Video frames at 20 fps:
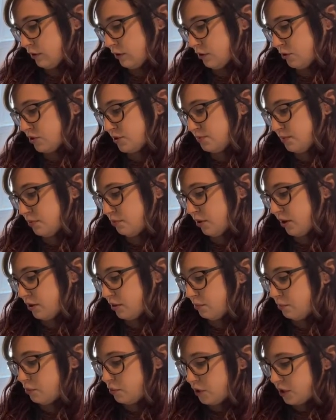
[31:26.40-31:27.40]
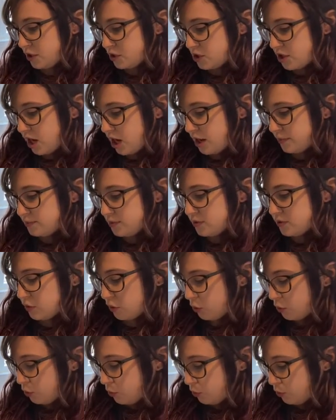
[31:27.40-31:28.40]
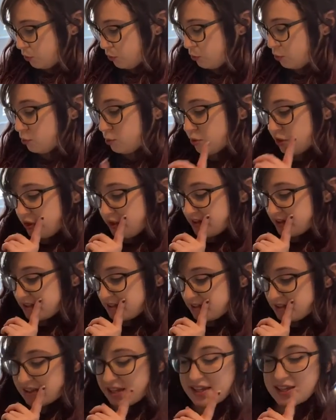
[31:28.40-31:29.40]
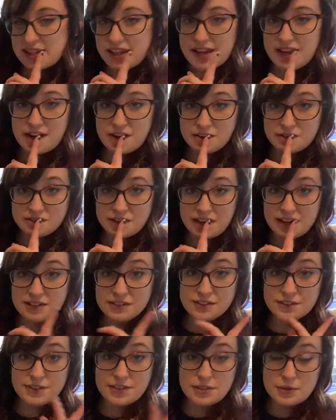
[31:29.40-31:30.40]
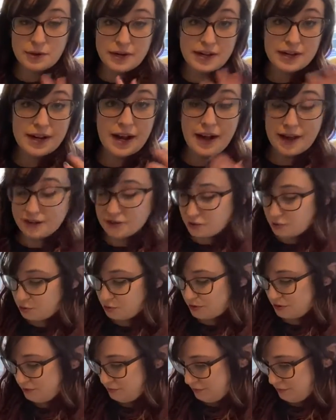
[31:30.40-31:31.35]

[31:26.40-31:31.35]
Crispy breaded pork chops. Ooh, this in the air fryer looks great. I don't